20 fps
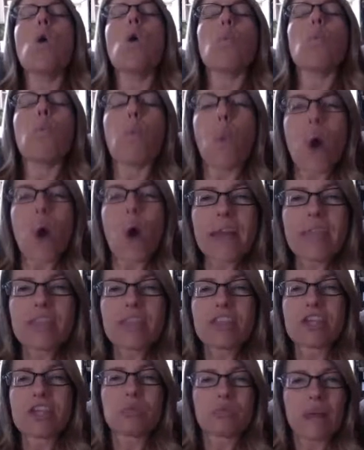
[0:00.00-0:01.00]
what
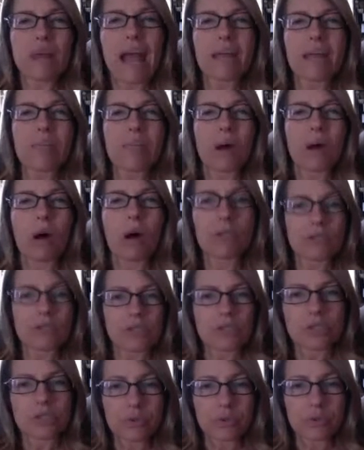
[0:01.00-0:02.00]
the red ball is
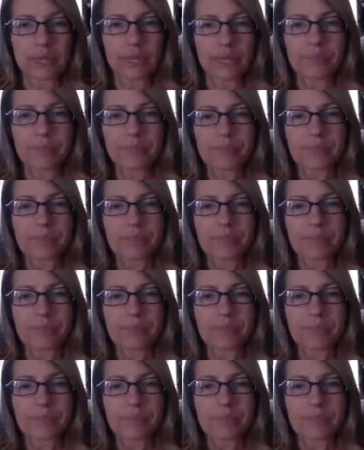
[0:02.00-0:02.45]
doing.